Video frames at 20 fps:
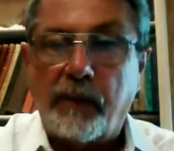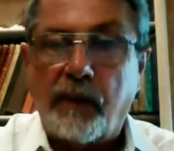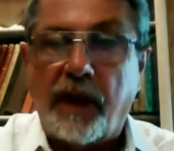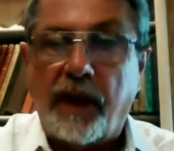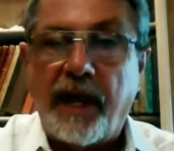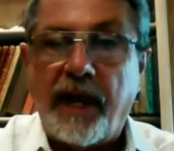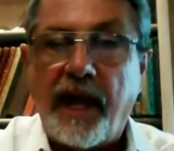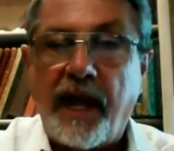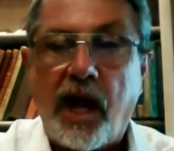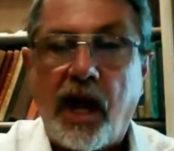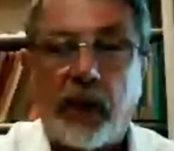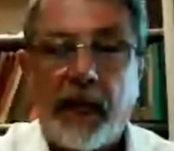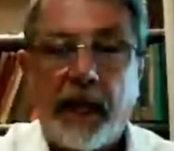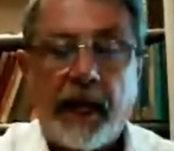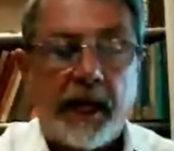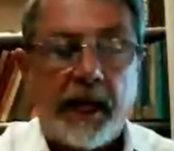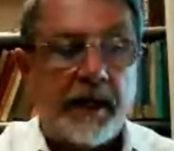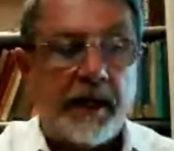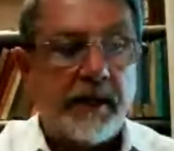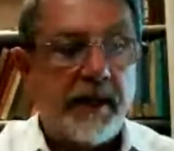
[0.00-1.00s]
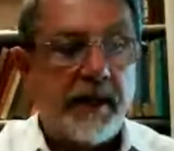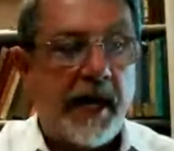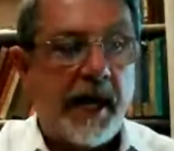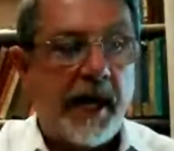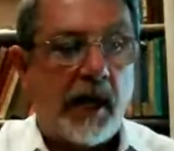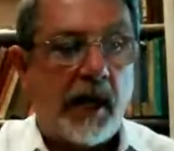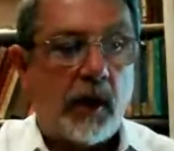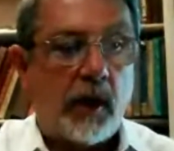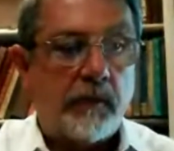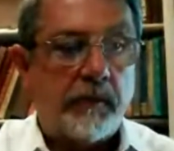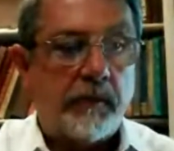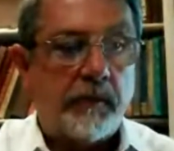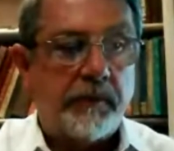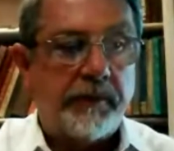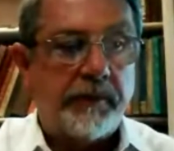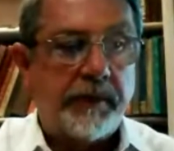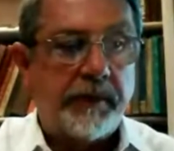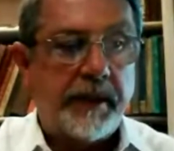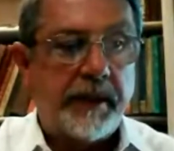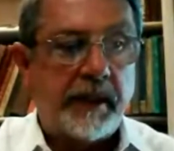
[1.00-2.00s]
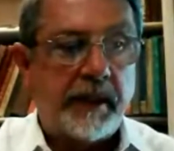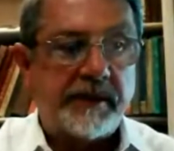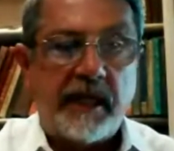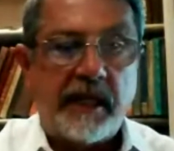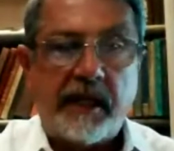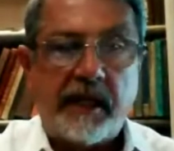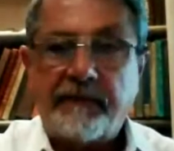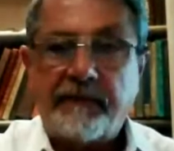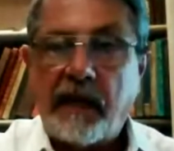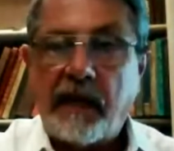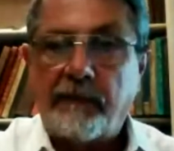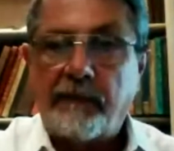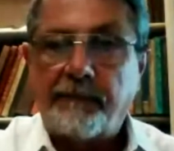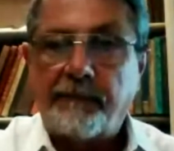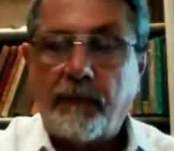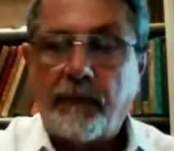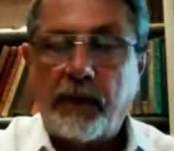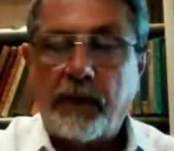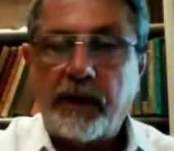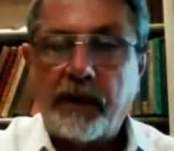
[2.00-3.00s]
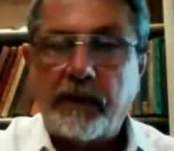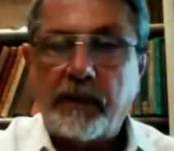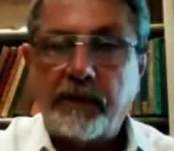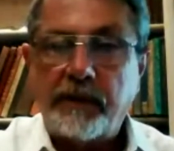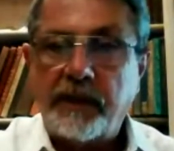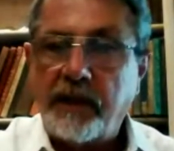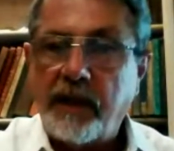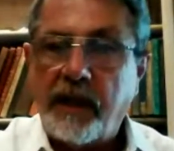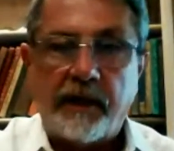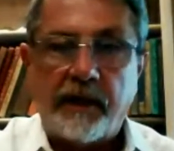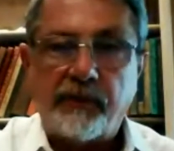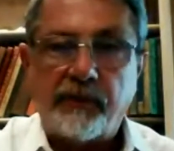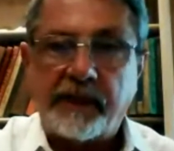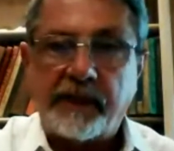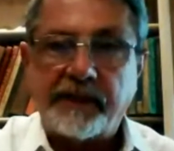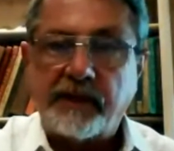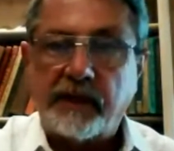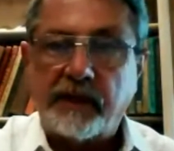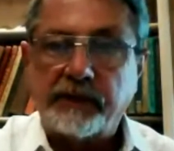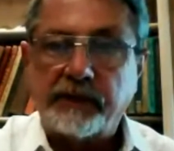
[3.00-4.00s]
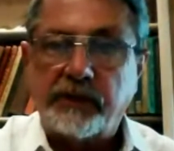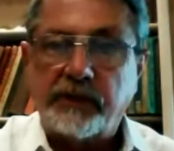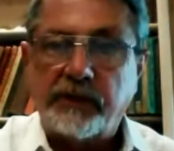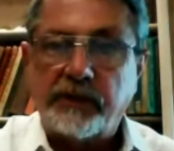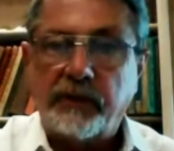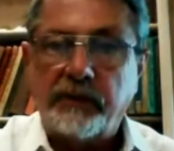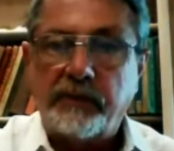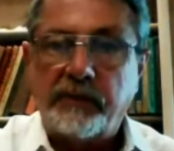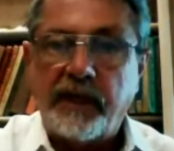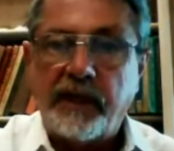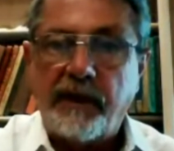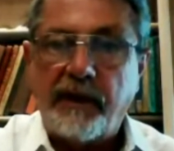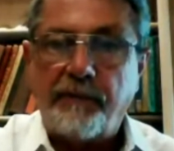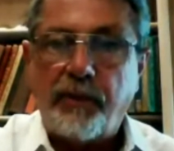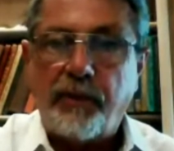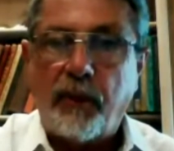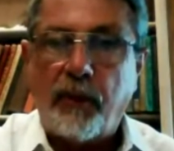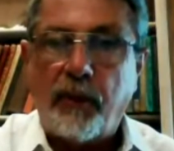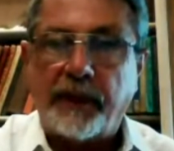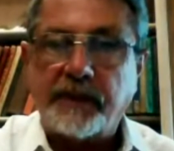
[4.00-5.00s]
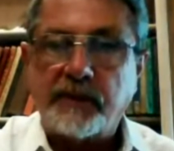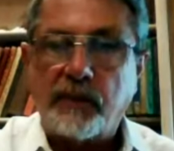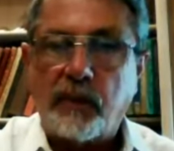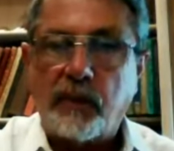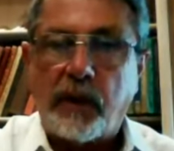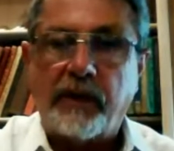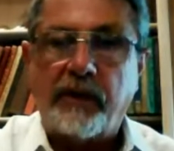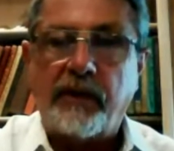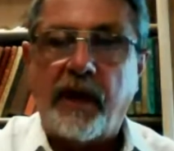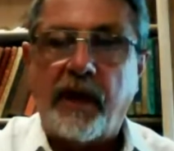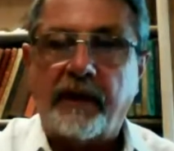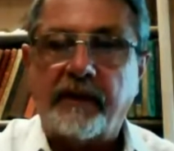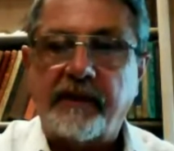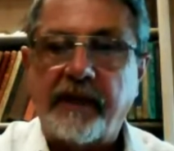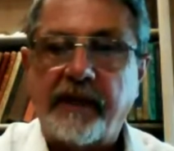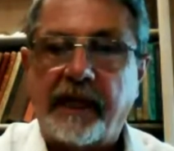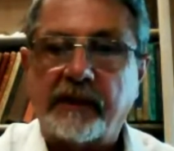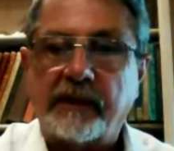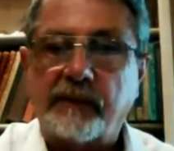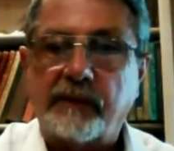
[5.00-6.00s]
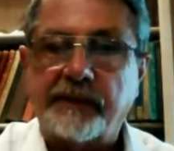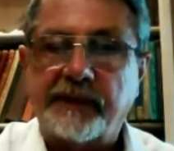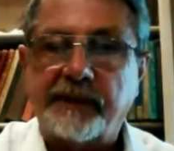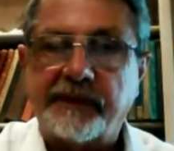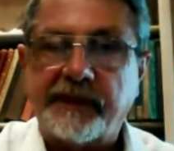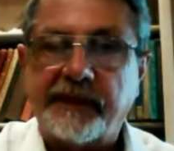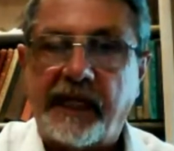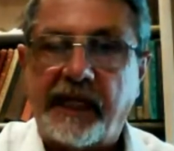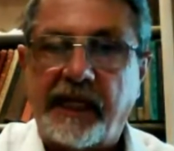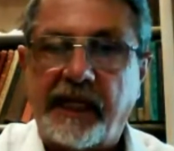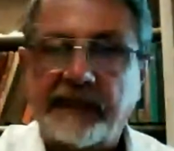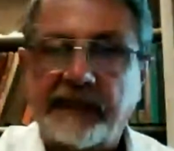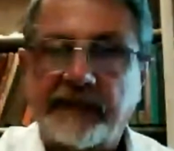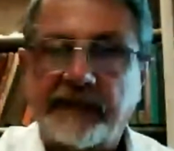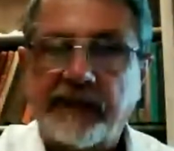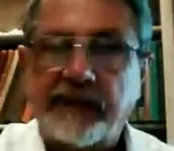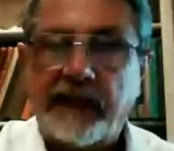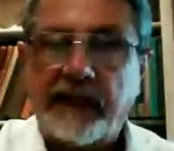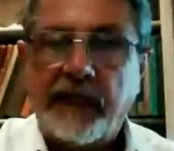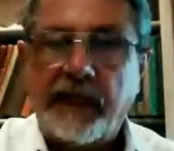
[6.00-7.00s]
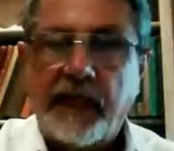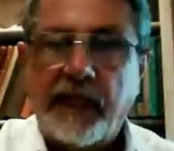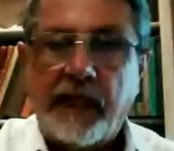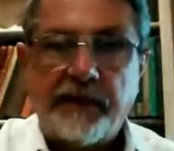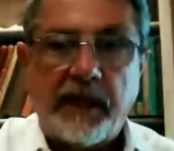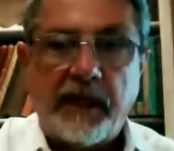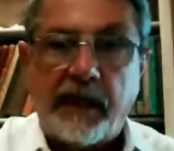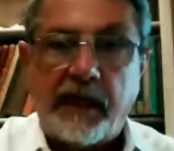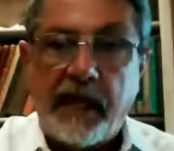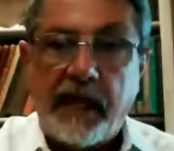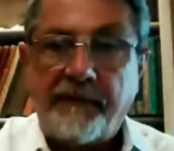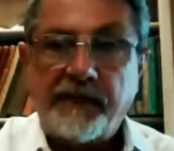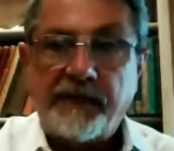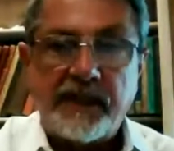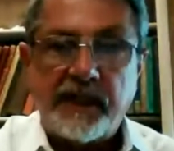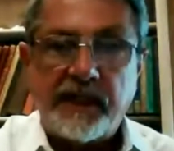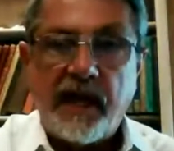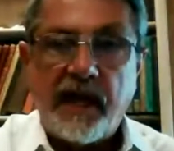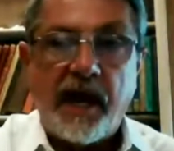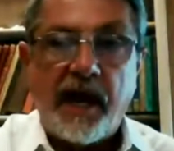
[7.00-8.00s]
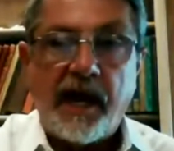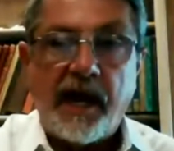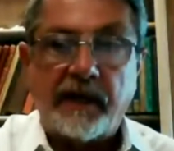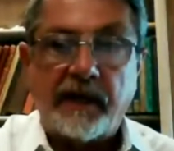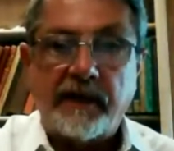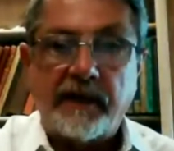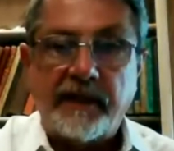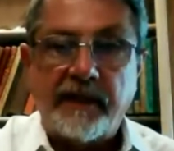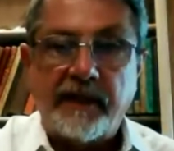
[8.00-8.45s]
run out. Now, the state of California did not address those two key points, whether or not a tax was assessed. They never denied